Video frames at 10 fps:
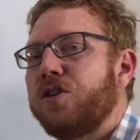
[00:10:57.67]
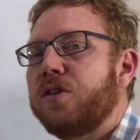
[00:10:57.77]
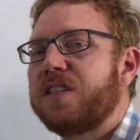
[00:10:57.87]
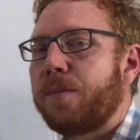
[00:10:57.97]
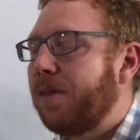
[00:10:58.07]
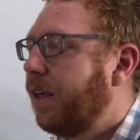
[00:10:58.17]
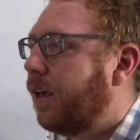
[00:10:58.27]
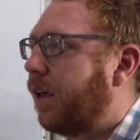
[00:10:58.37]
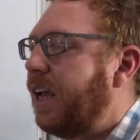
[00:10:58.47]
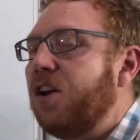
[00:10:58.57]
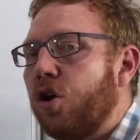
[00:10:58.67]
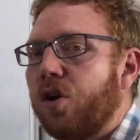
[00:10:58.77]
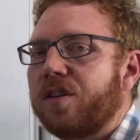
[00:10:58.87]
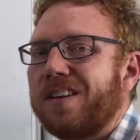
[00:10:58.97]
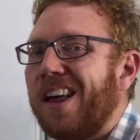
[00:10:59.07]
to something
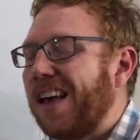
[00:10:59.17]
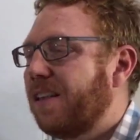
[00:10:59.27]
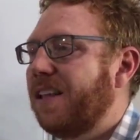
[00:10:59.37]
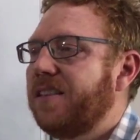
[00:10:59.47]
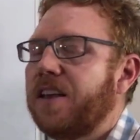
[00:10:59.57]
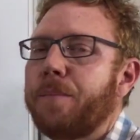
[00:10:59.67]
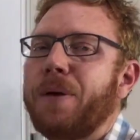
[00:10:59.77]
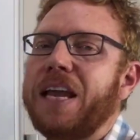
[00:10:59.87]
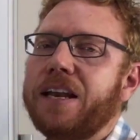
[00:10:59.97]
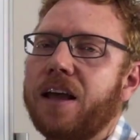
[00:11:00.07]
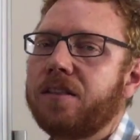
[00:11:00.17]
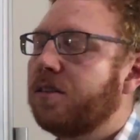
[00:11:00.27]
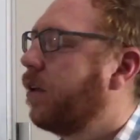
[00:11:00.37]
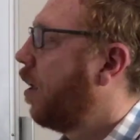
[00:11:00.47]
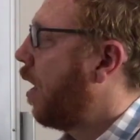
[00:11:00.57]
inert like, let's say,
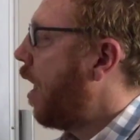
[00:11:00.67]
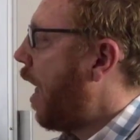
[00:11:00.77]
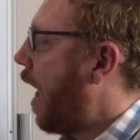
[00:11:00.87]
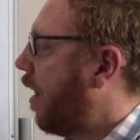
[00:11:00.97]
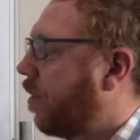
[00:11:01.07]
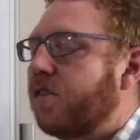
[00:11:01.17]
peanuts, and